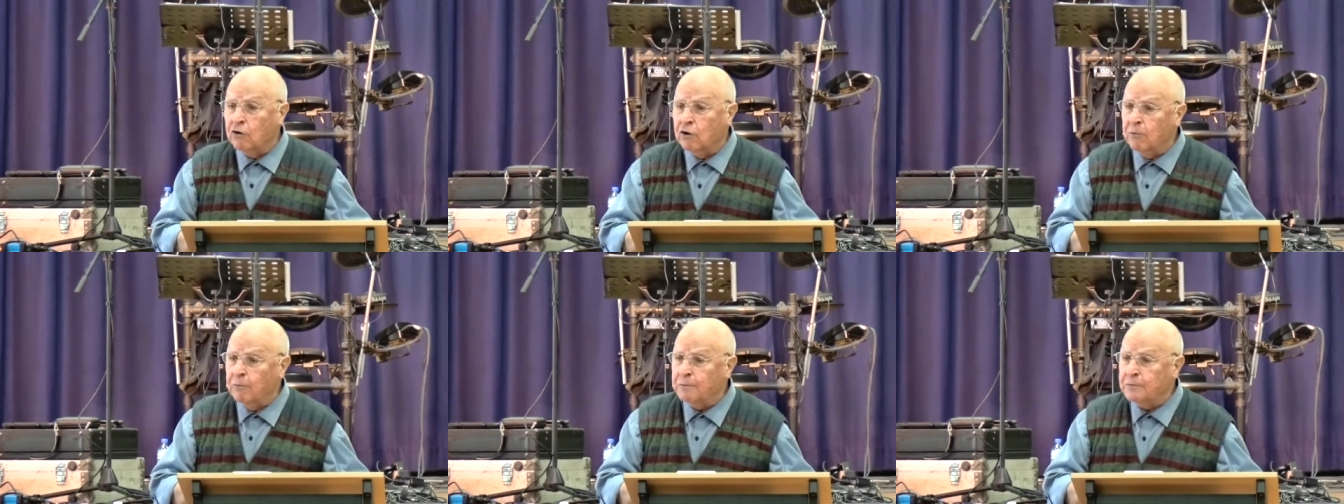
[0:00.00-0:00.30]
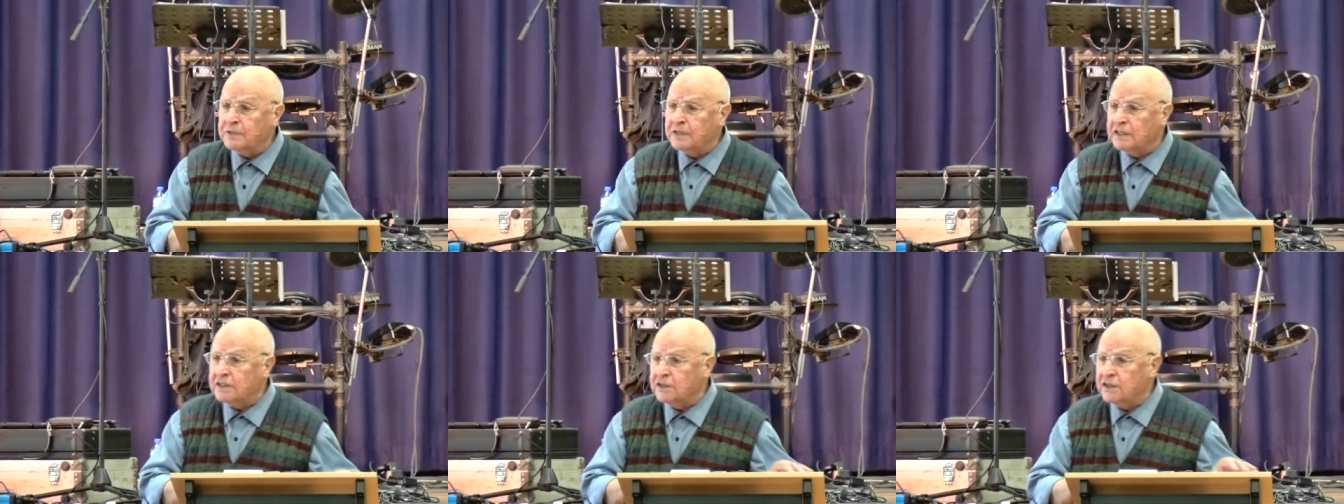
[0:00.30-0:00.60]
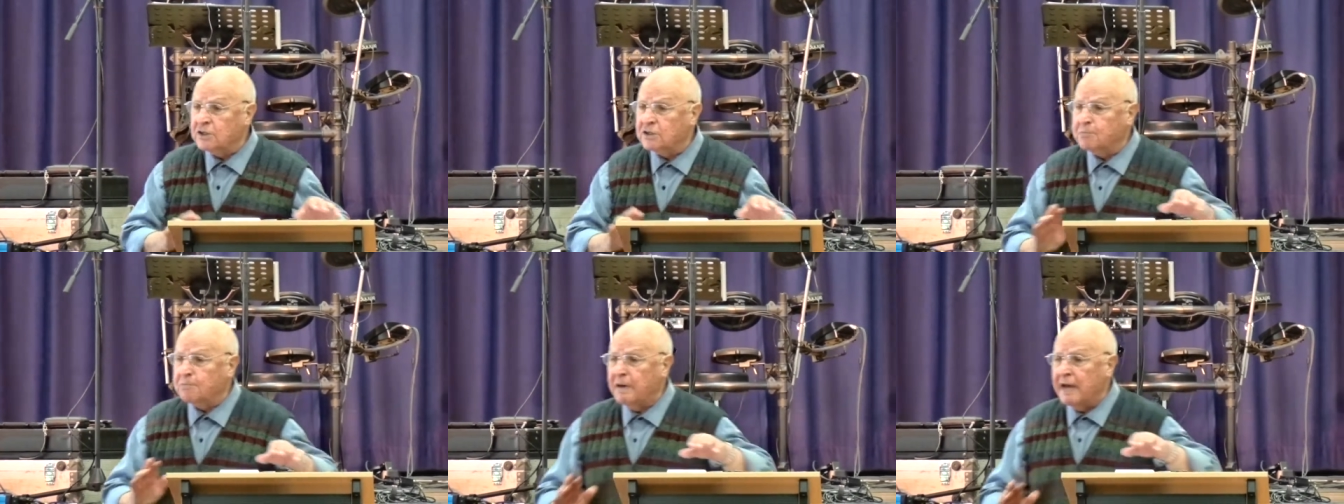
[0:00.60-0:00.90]
groups that
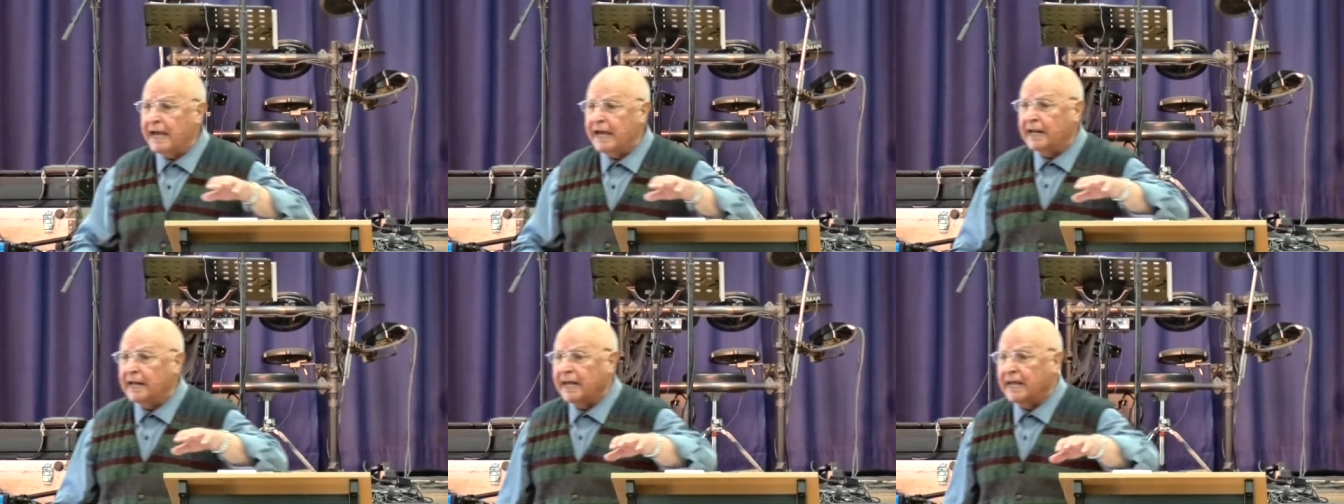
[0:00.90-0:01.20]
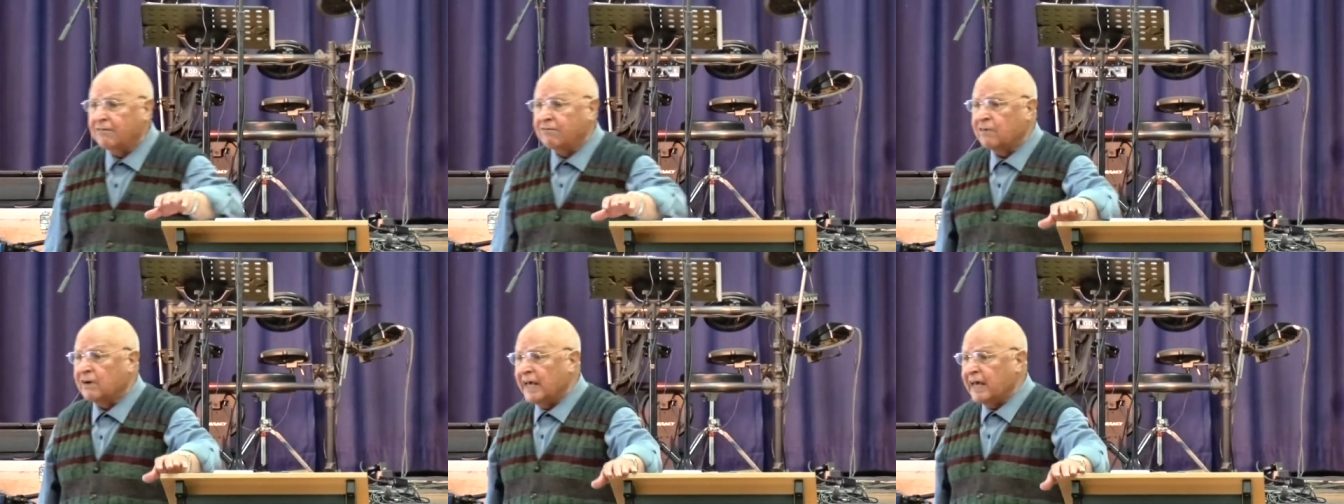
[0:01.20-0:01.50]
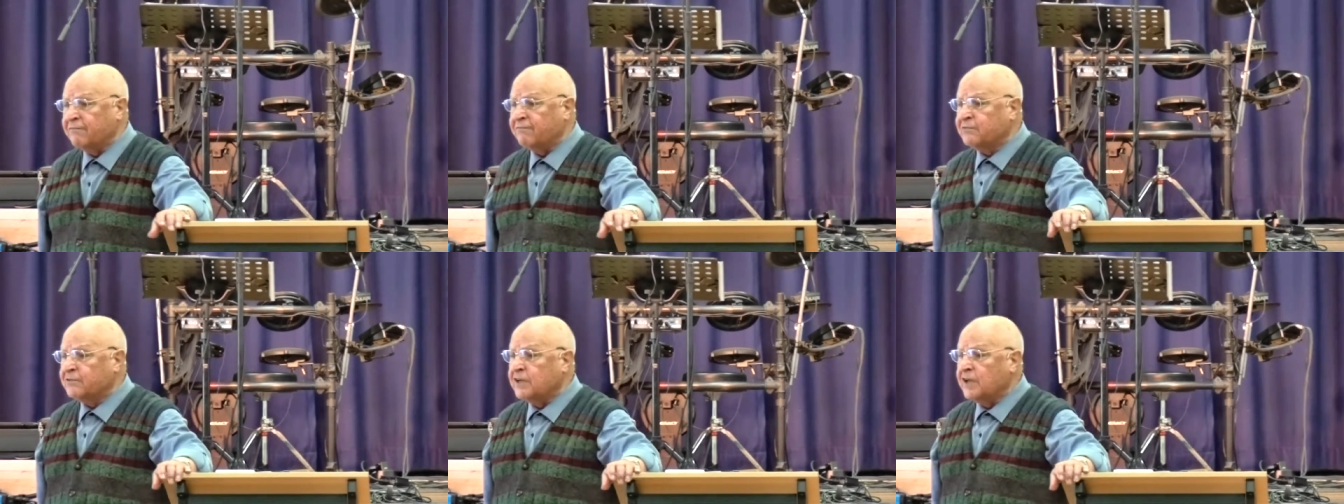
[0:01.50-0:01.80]
this man have
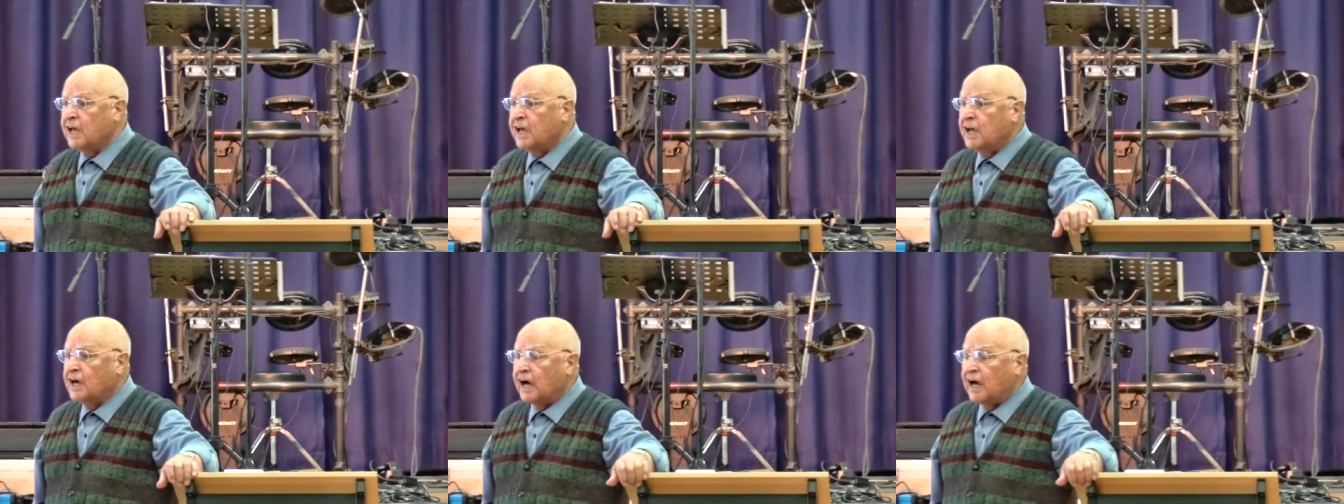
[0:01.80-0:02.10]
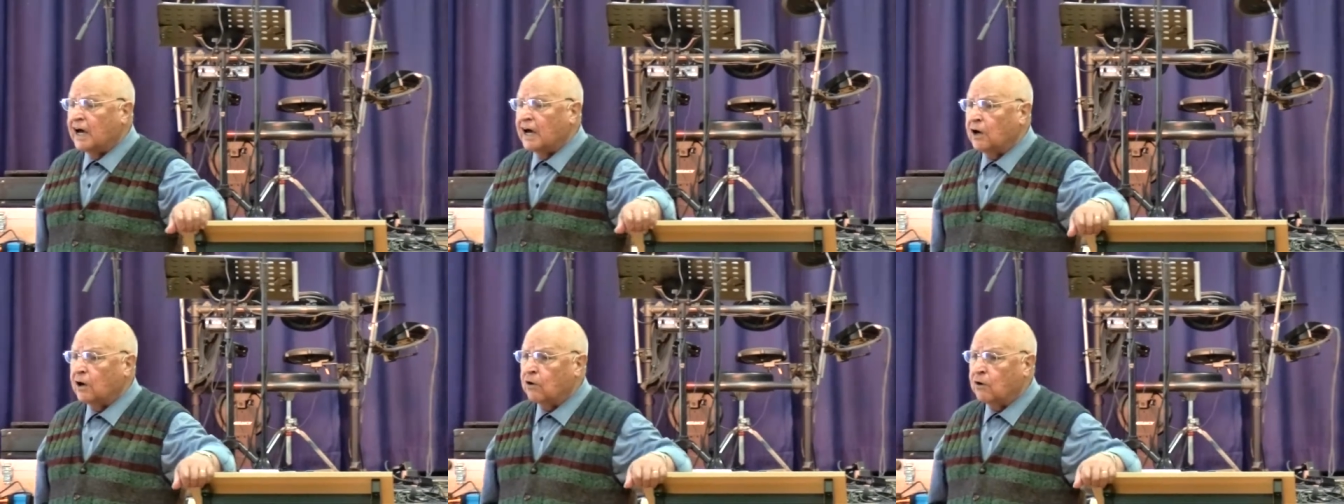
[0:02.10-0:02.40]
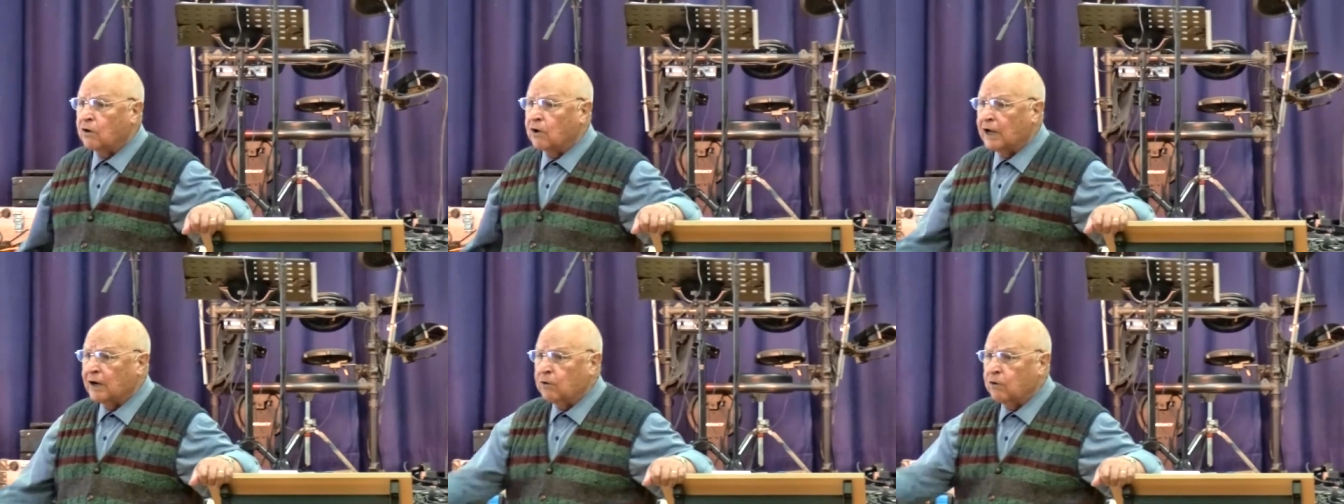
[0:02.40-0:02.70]
left
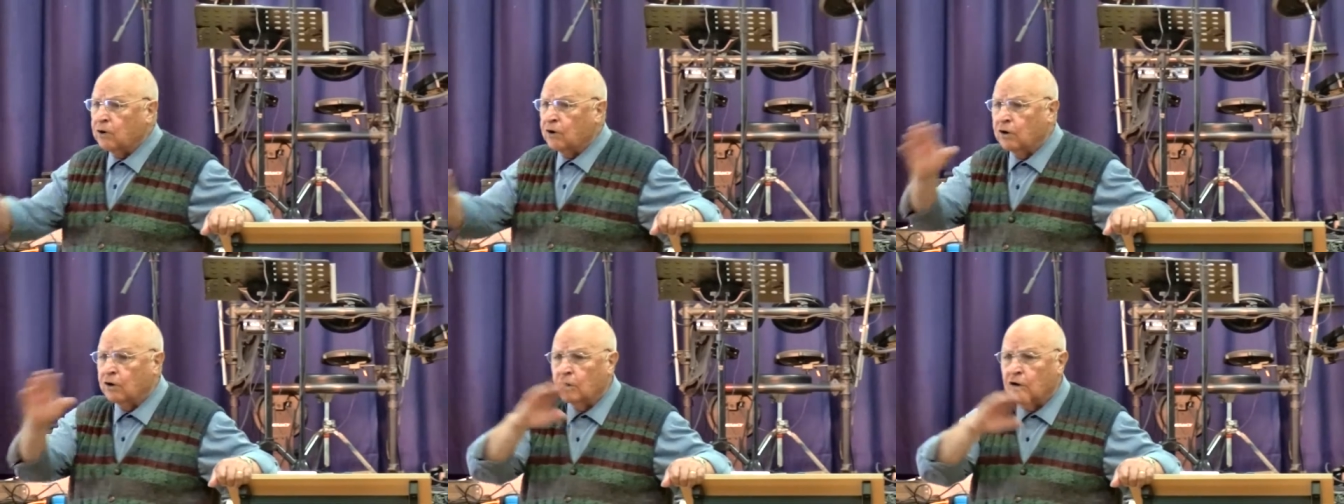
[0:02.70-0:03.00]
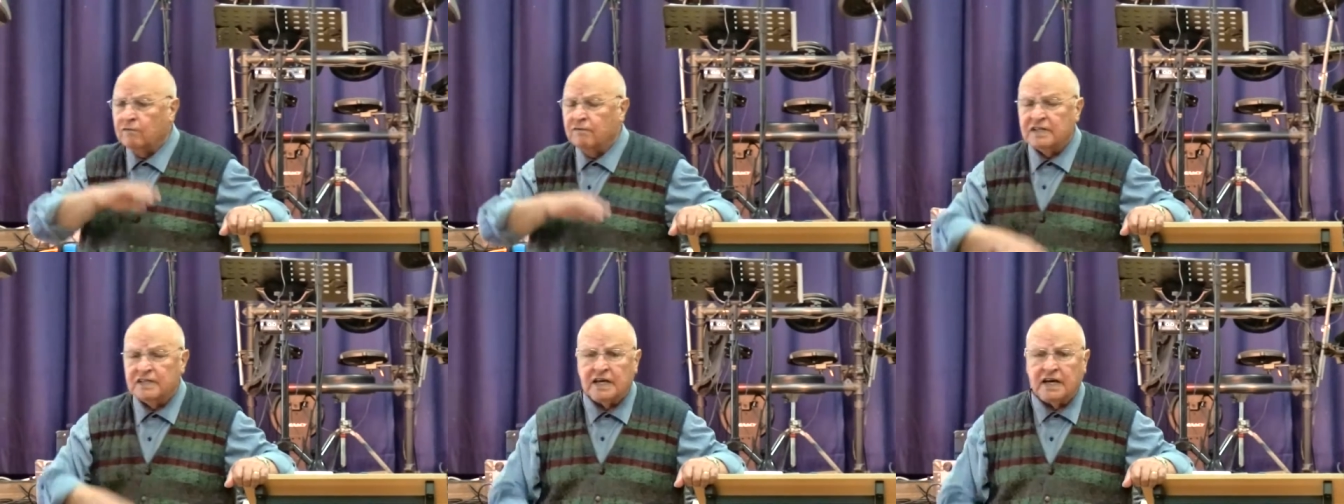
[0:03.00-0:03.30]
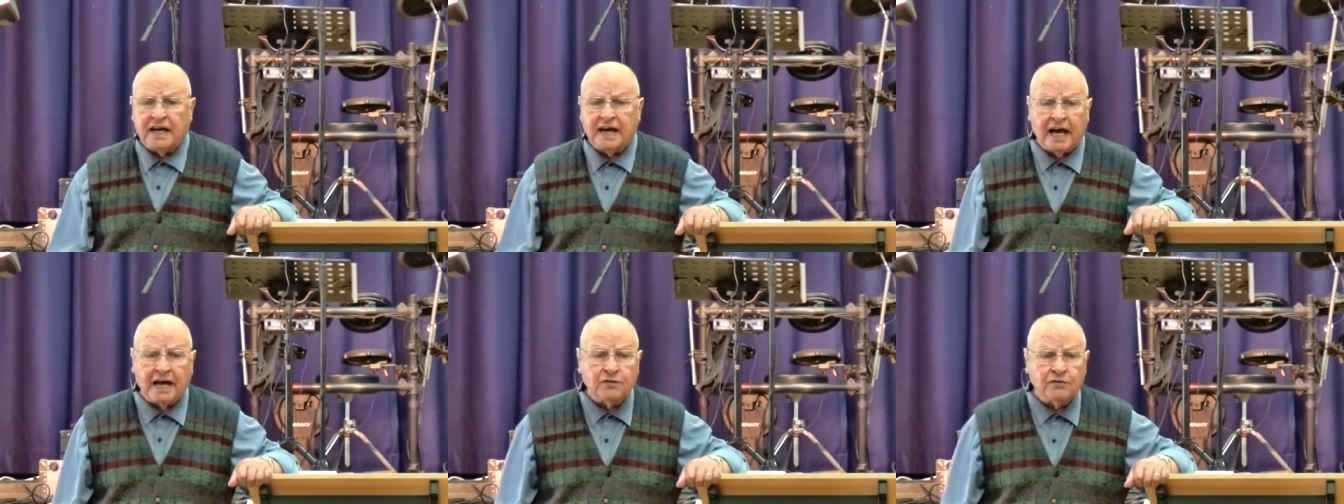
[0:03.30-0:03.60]
all all over
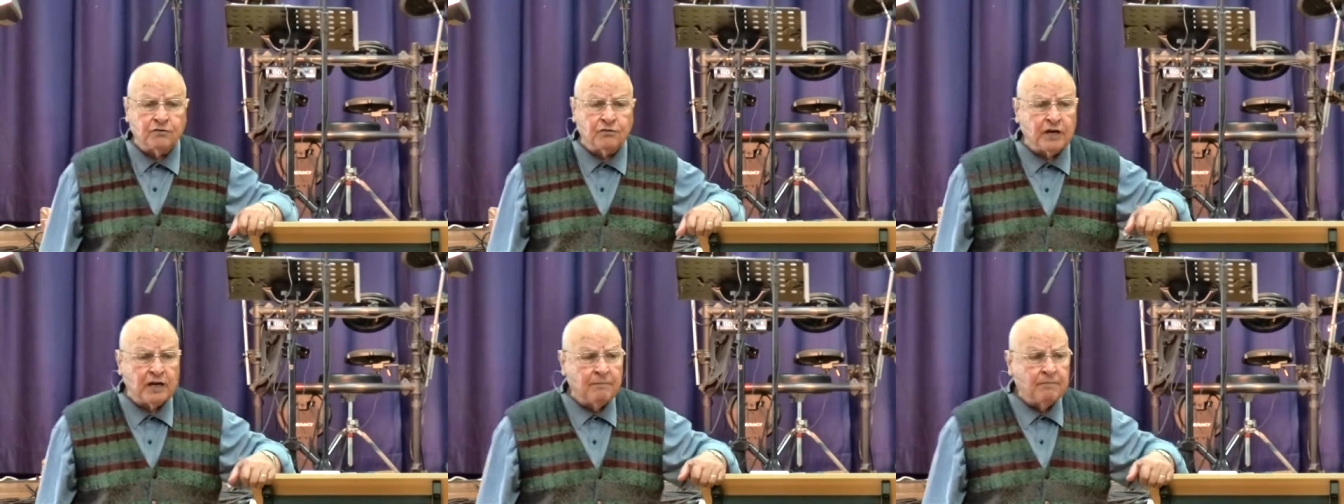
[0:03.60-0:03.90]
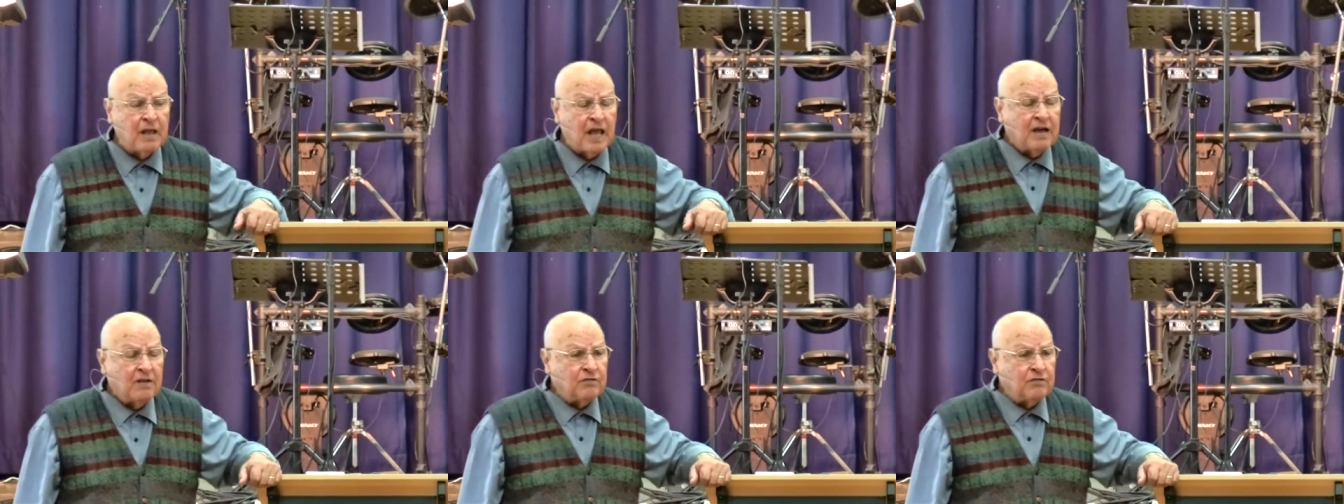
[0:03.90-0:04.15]
the country,